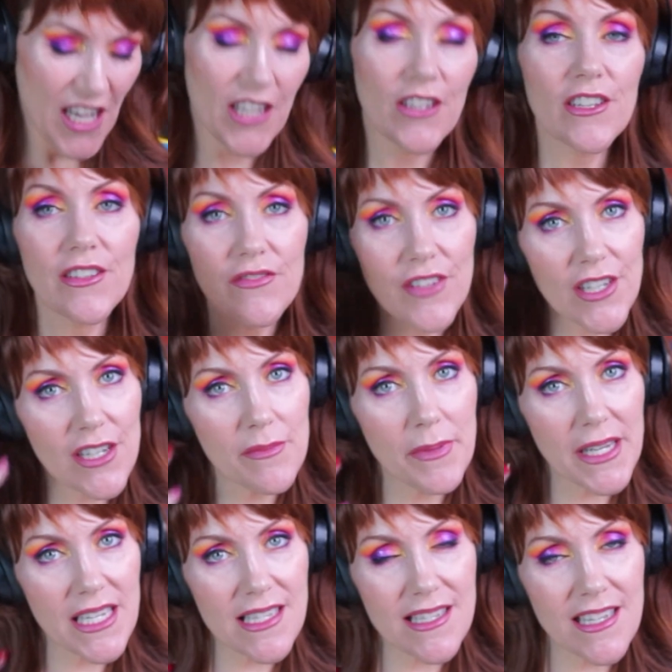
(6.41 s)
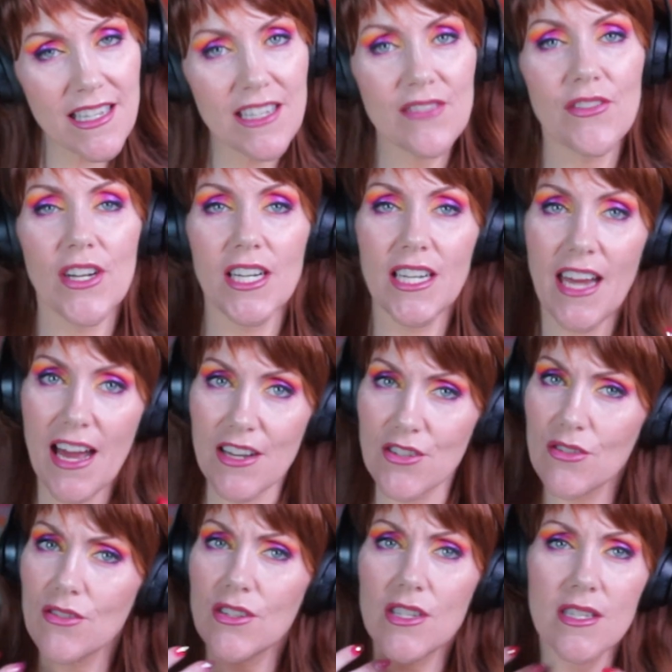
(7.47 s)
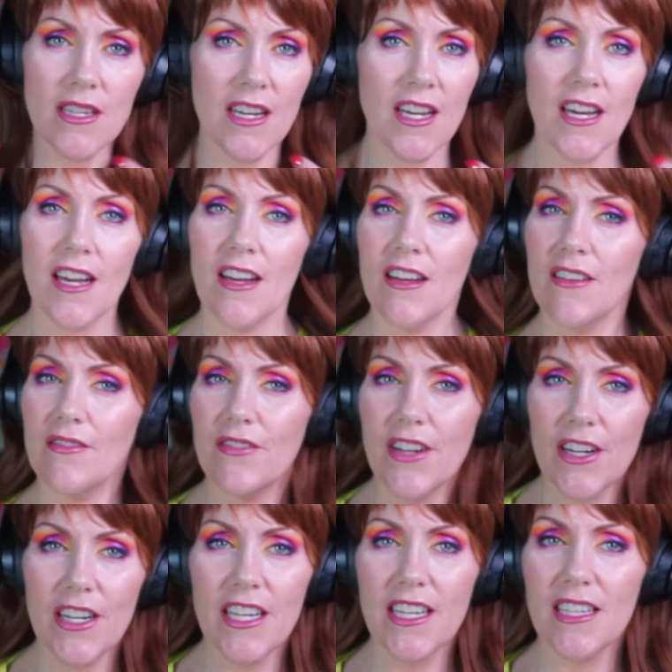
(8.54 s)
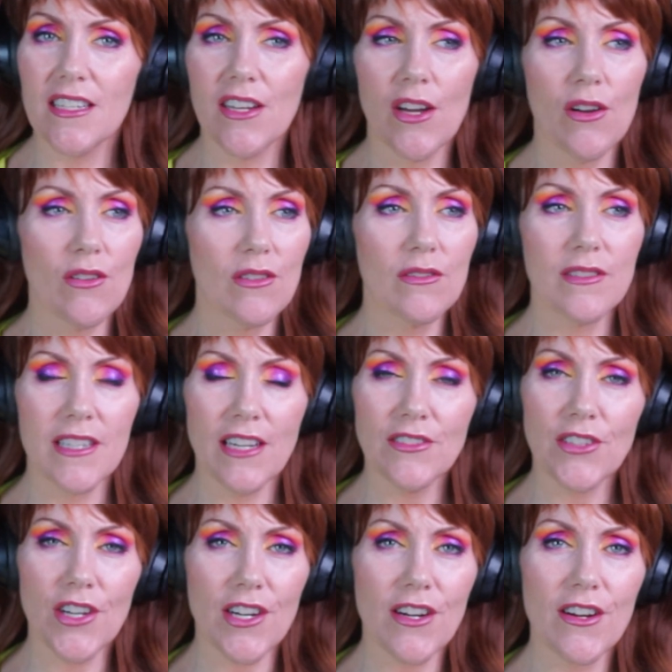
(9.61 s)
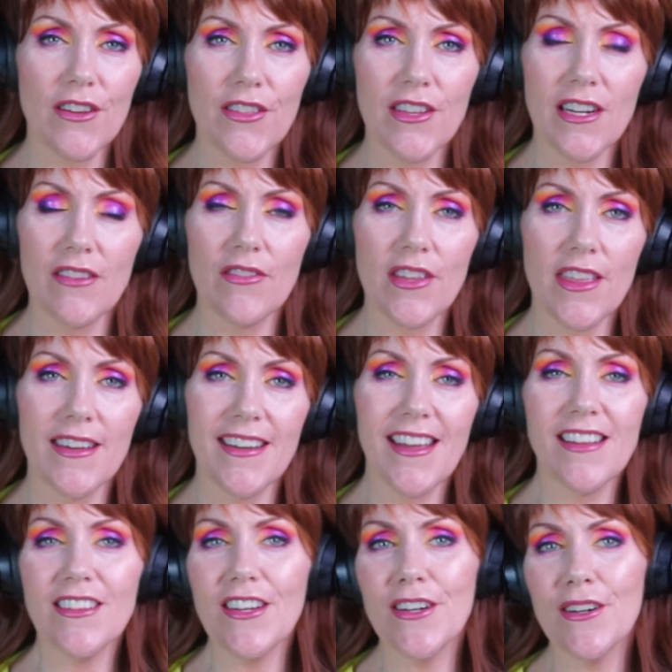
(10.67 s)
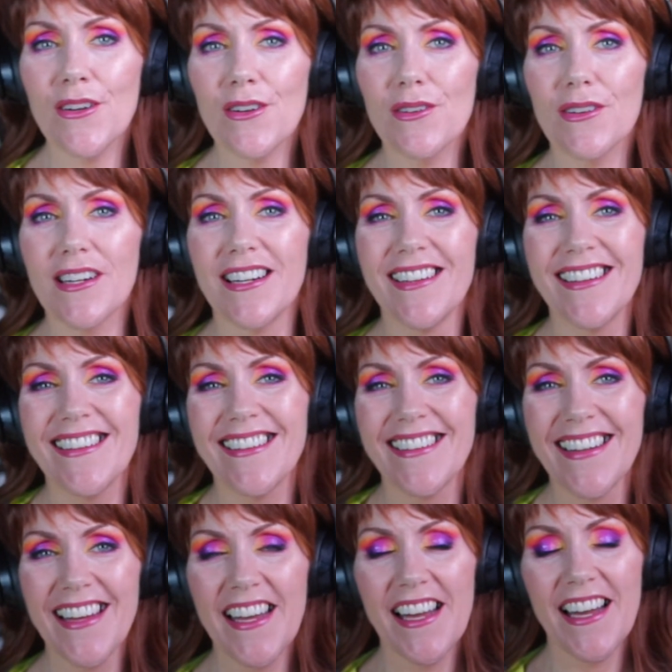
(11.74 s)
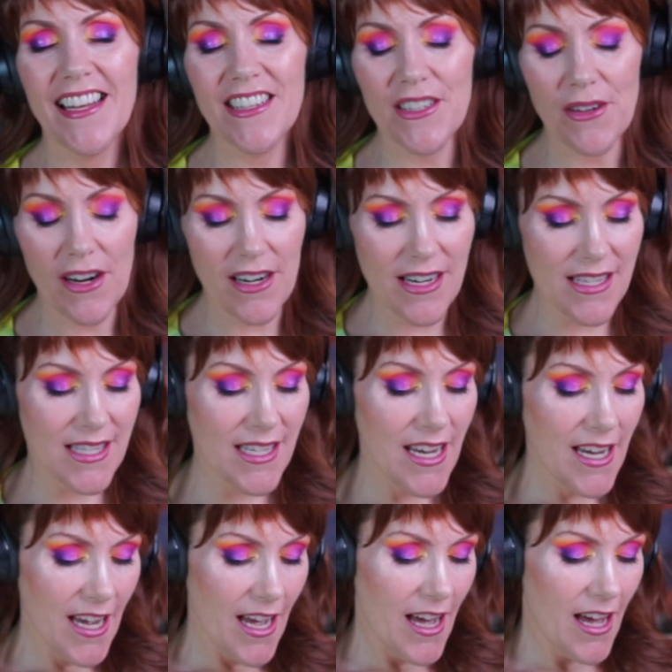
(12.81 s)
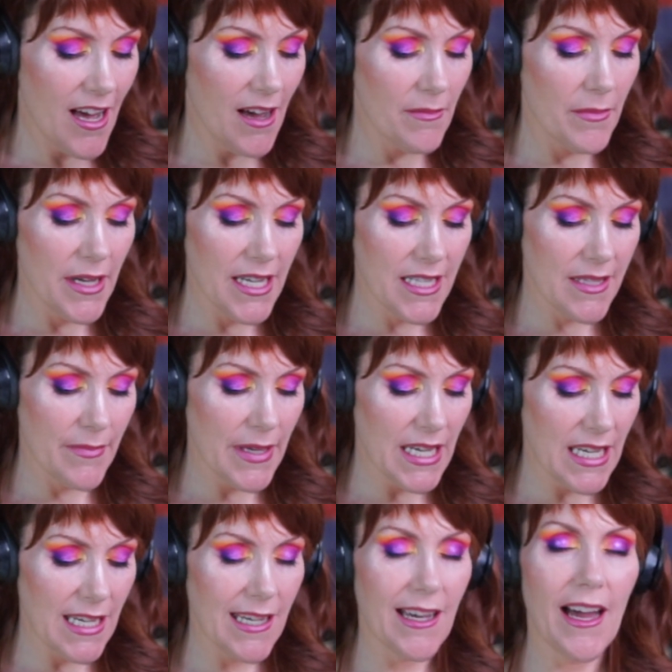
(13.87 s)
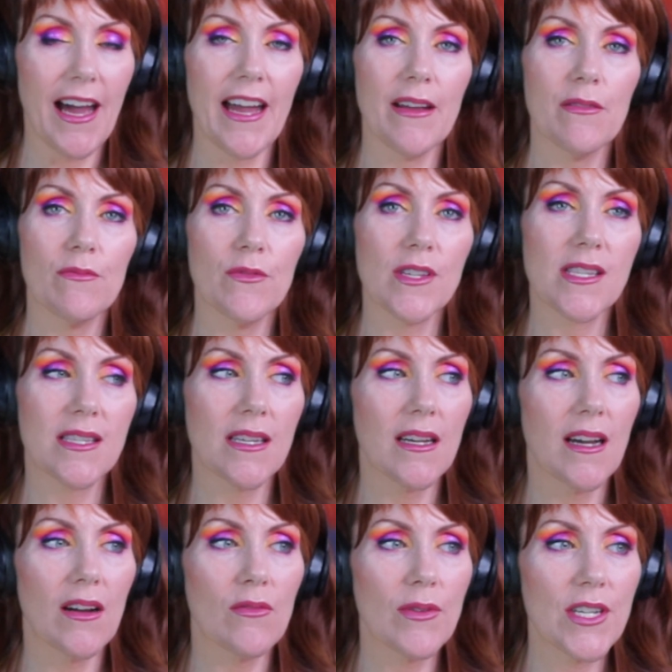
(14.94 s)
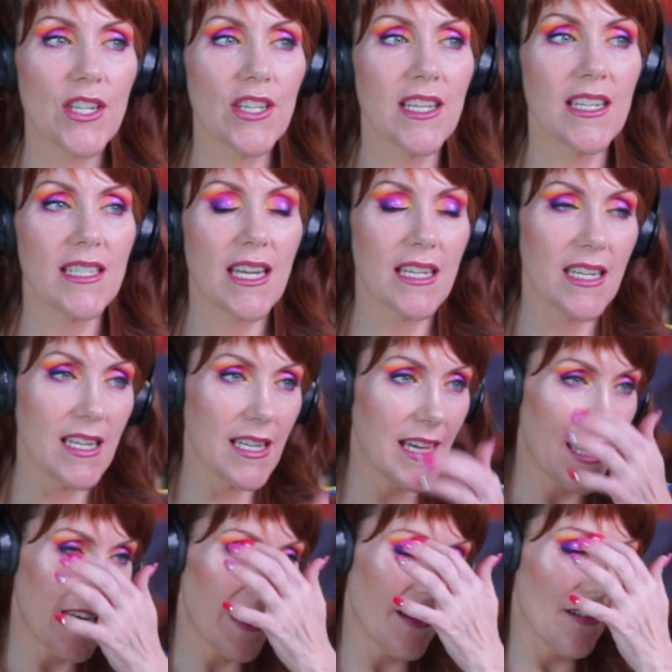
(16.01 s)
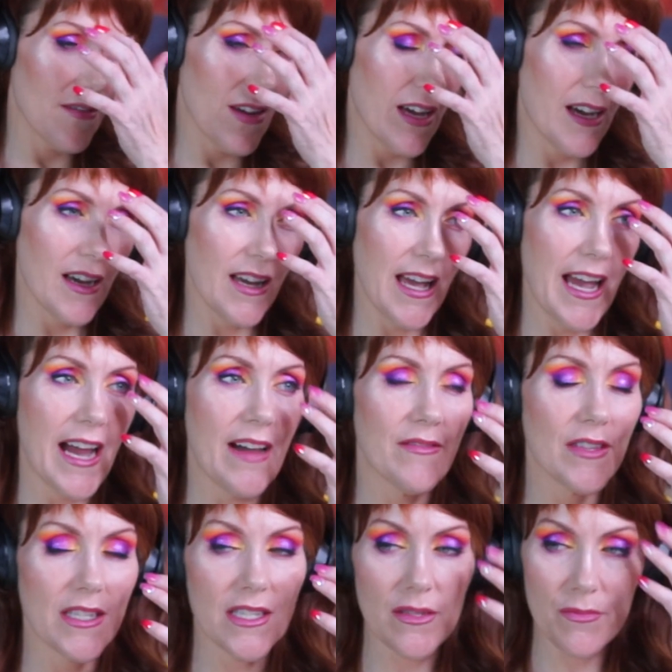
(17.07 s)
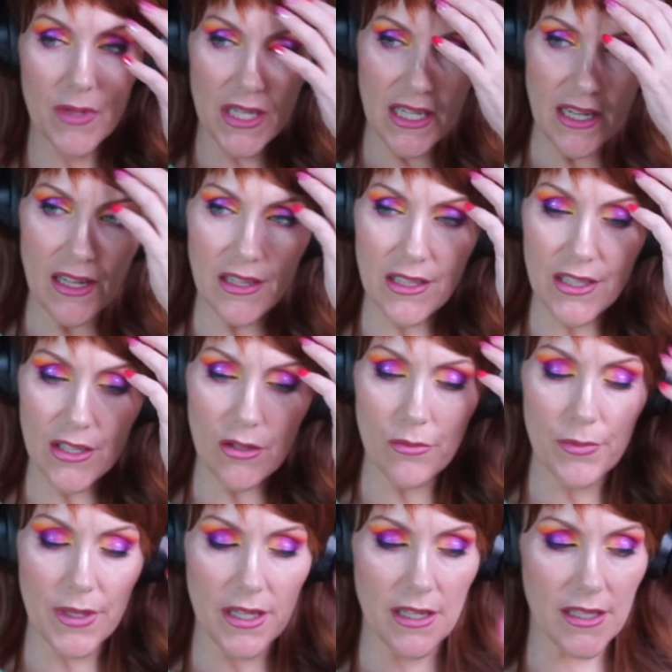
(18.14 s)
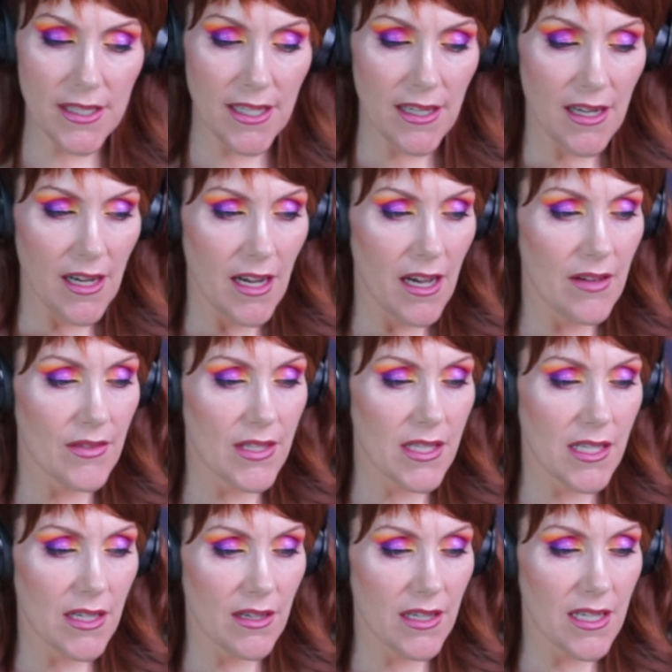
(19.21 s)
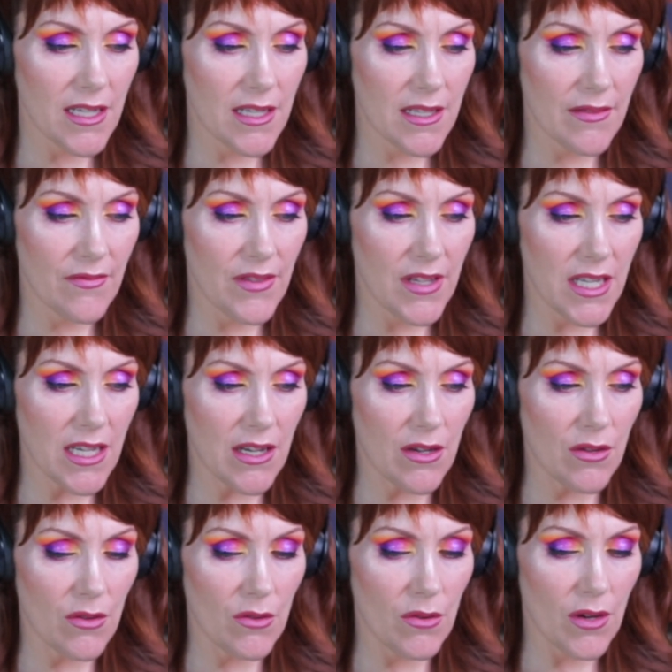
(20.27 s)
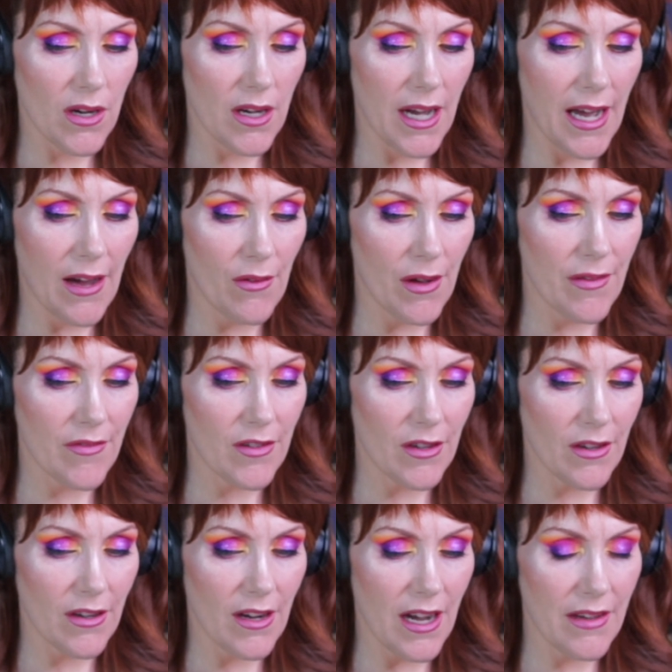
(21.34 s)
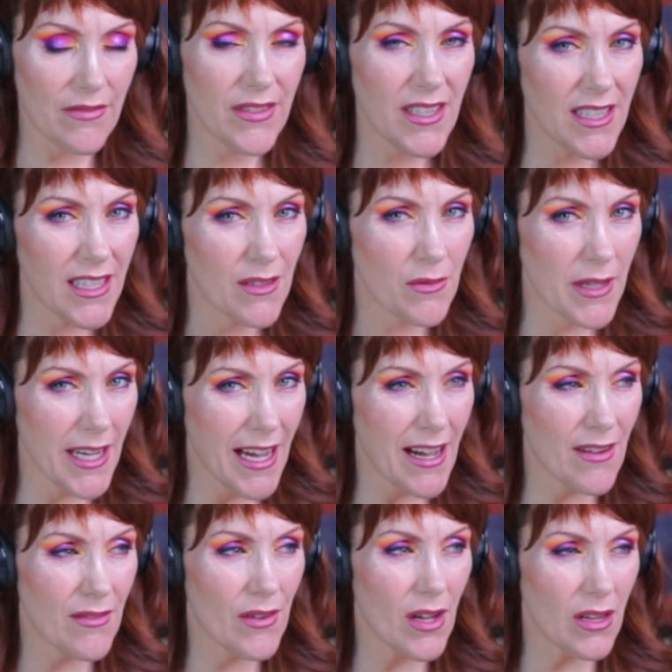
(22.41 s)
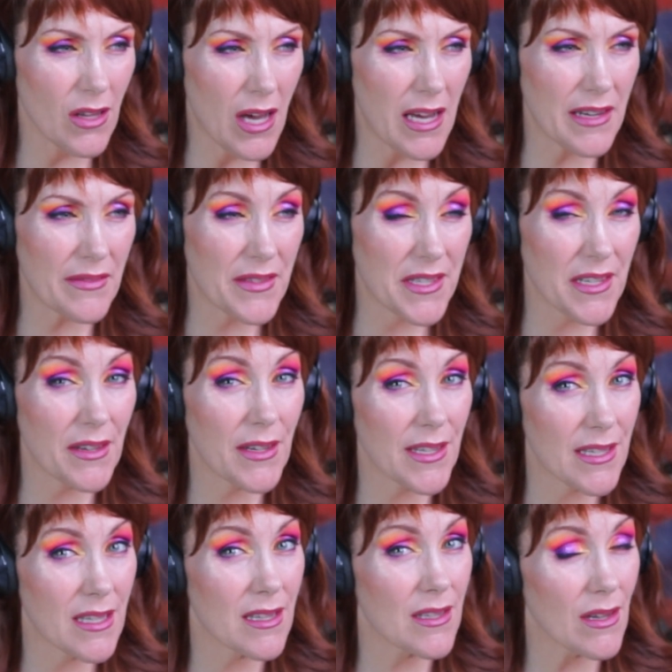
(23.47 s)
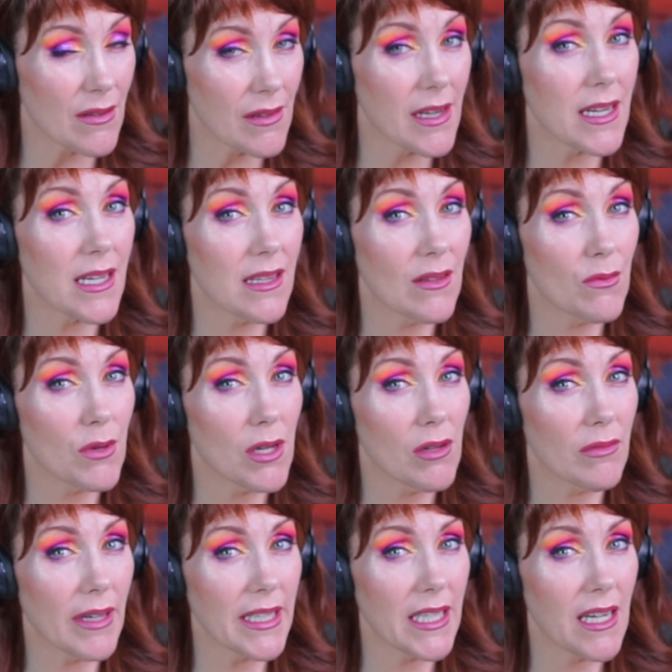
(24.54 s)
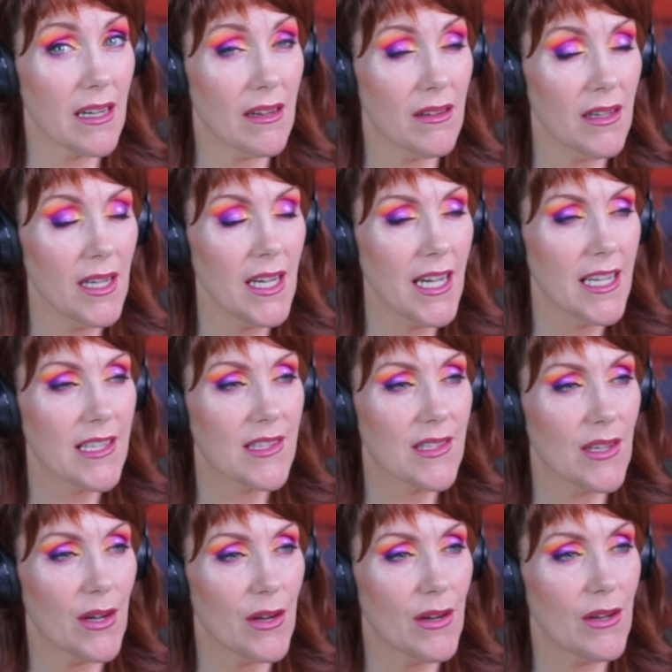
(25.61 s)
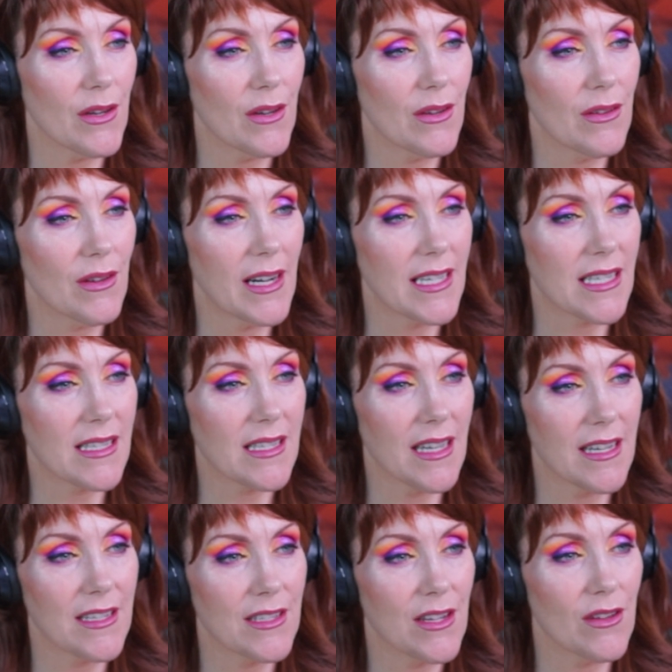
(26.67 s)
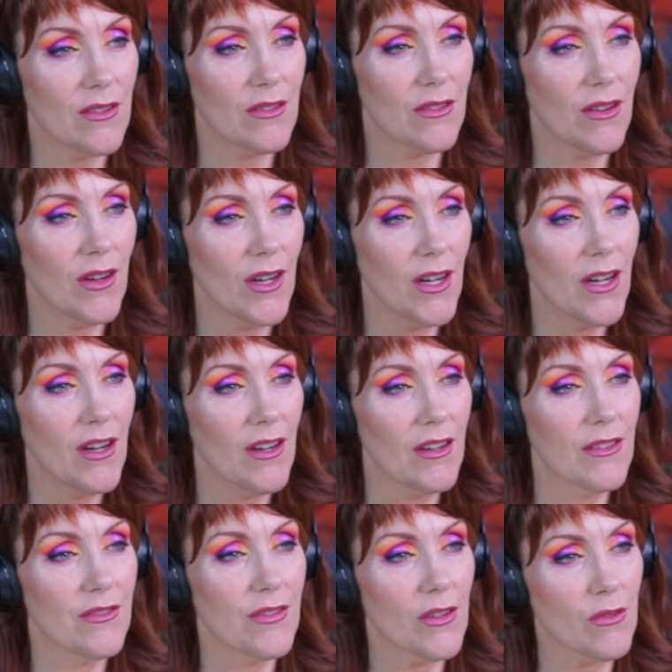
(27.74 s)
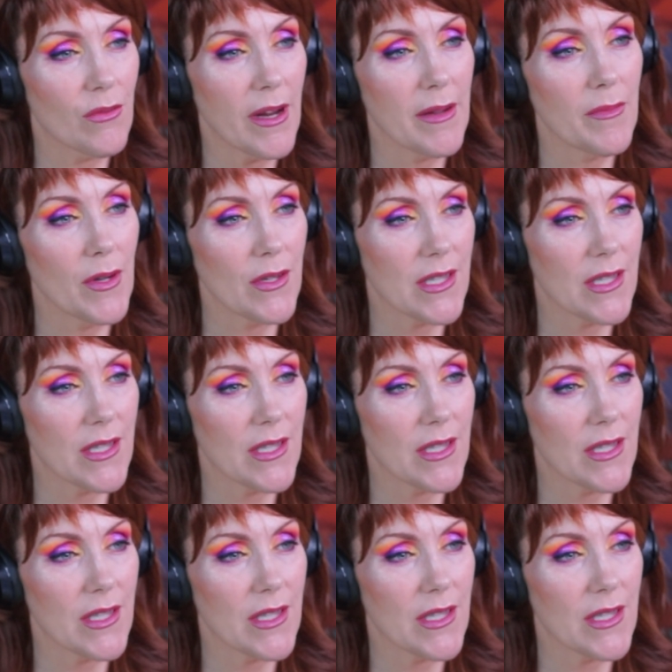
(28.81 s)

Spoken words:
Looking very basic, very natural, just very, you know, down to earth and everything. Hello. Hello, artists. It's me. I was originally intending to kind of have this to be a little bit of a serious video. However, I feel like we have a lot of seriousness already in the world right now. So I decided to go full rainbow